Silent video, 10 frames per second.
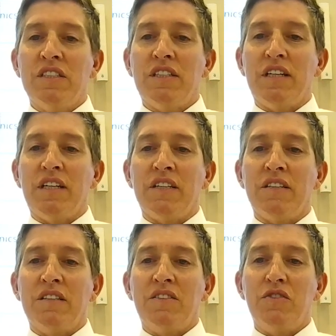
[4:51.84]

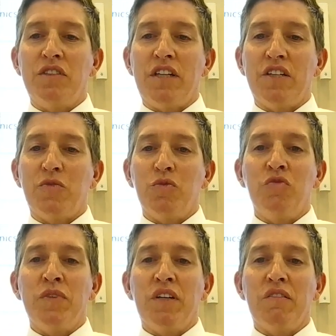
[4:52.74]
And this eugenics
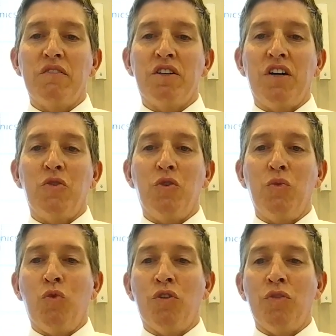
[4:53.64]
movement caught hold
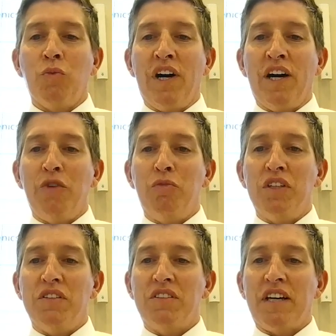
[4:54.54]
worldwide,
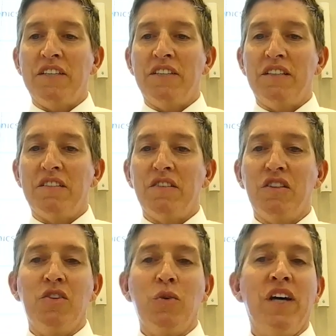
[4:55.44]
but scientists in the
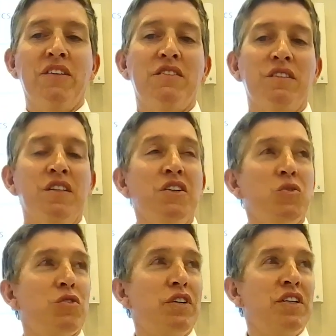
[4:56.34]
US
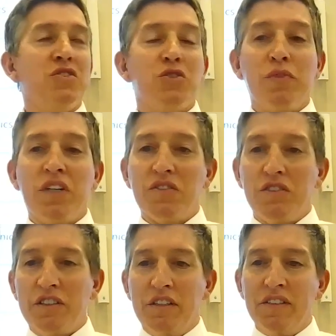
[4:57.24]
were
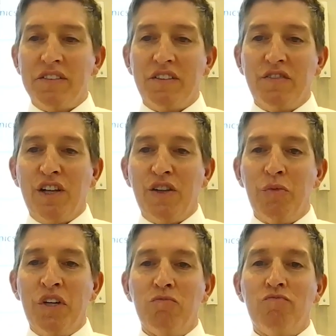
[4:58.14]
instrumental in its
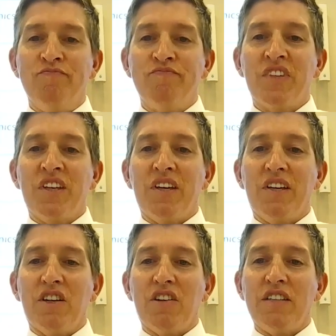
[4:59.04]
development.
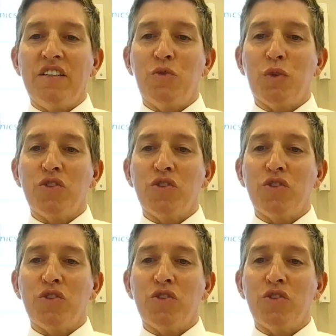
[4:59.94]
And their ideas were